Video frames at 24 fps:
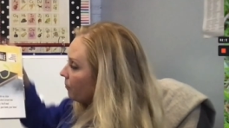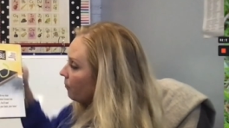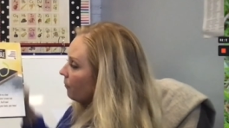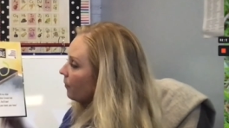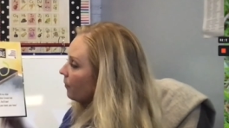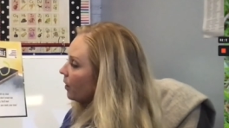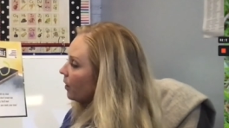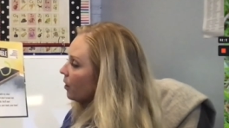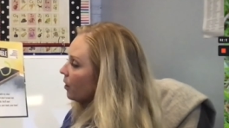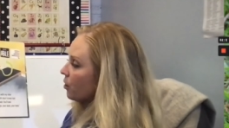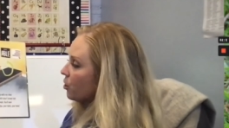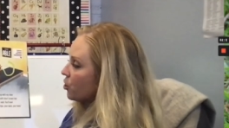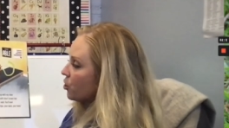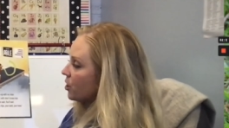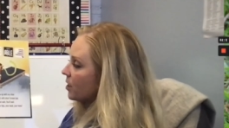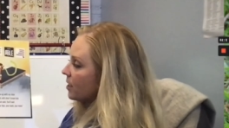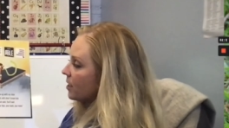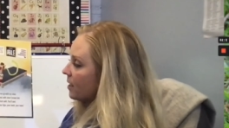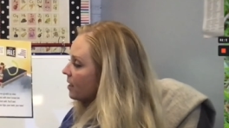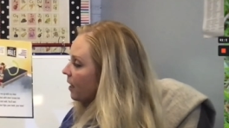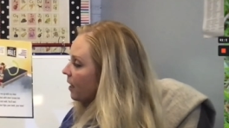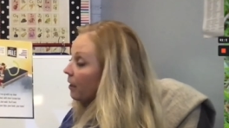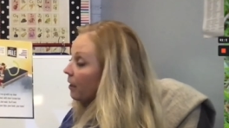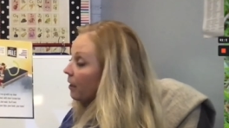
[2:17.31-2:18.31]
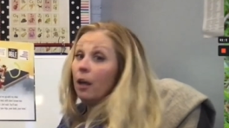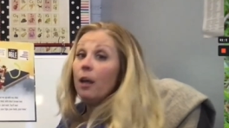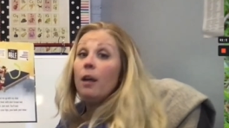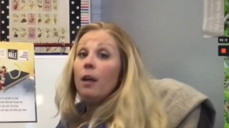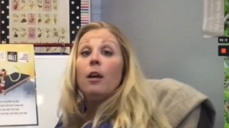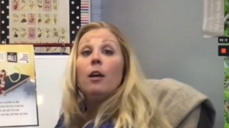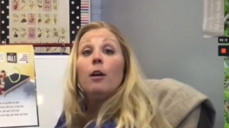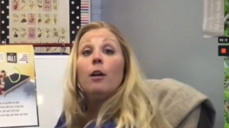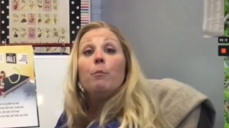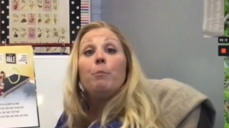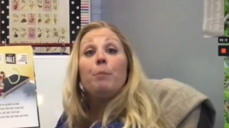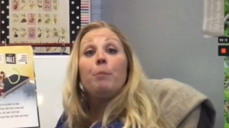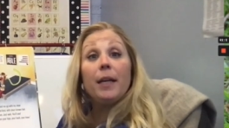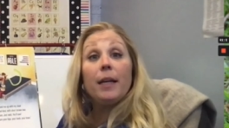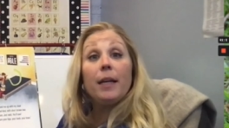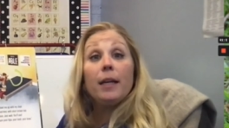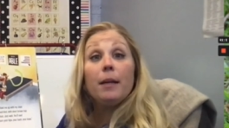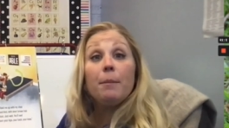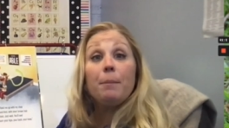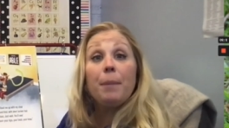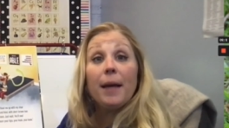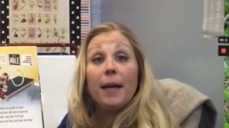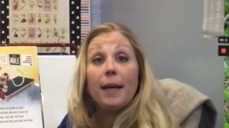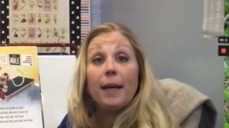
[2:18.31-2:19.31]
She said, Be
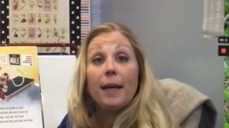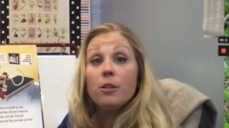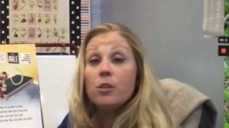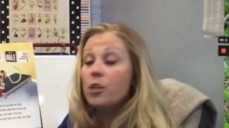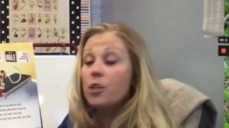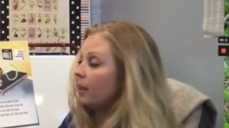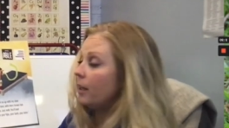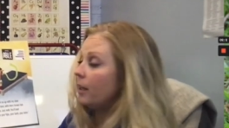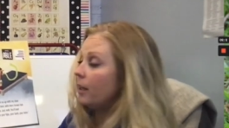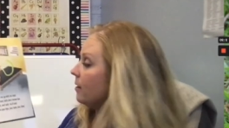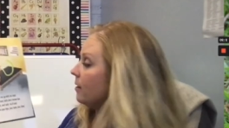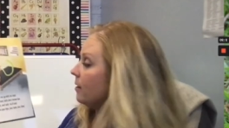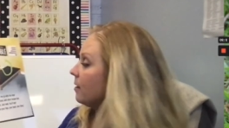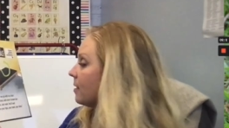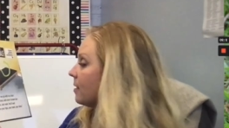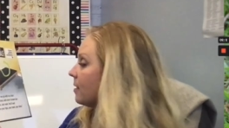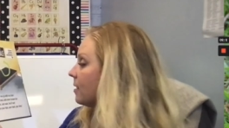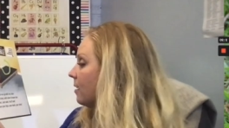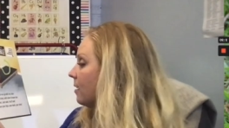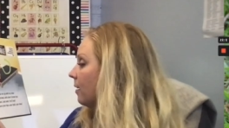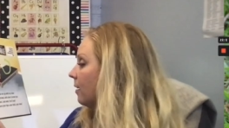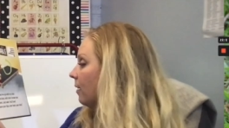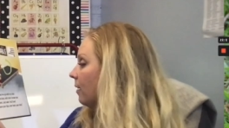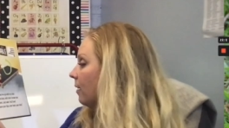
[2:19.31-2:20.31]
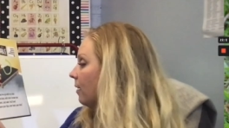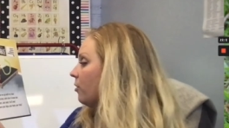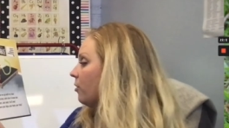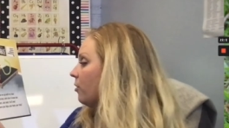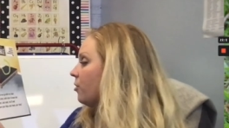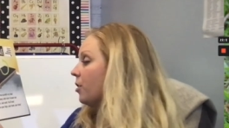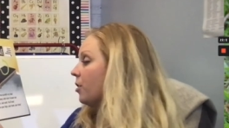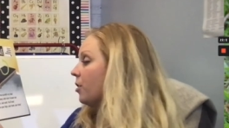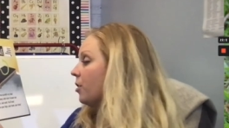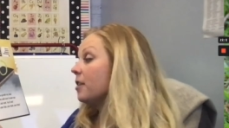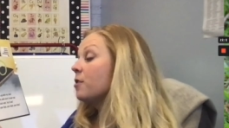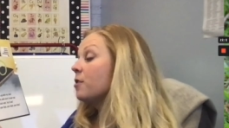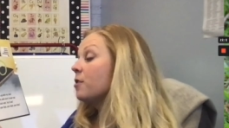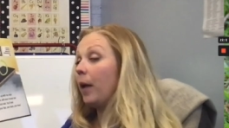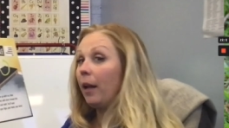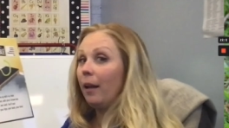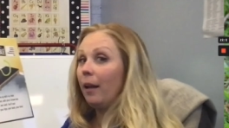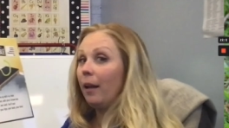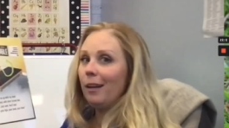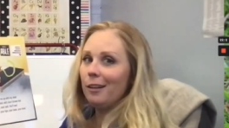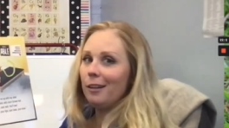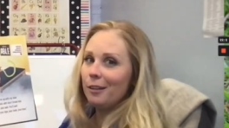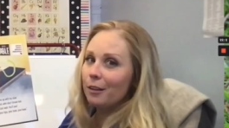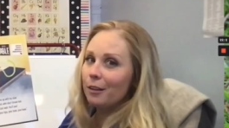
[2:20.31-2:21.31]
patient. Just wait.
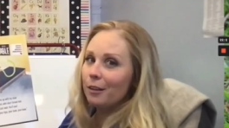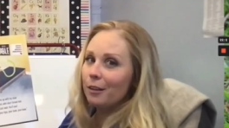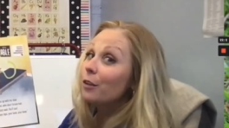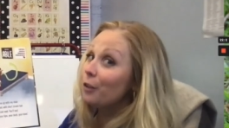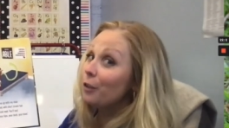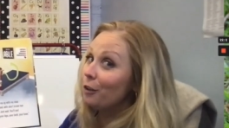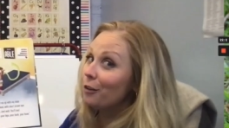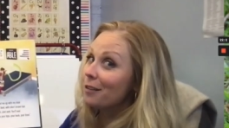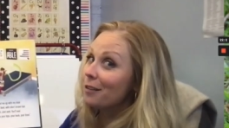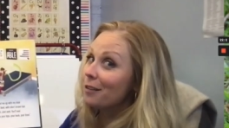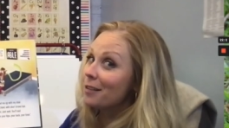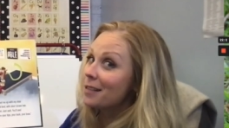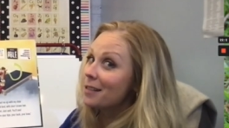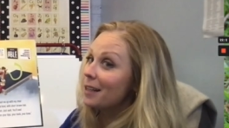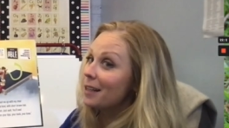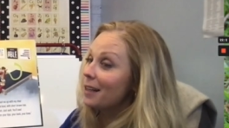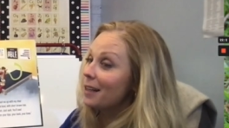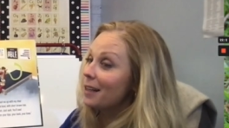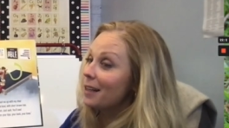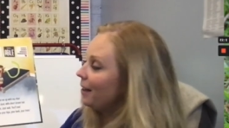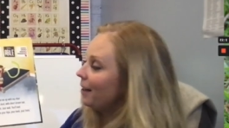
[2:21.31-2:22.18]
You'll see.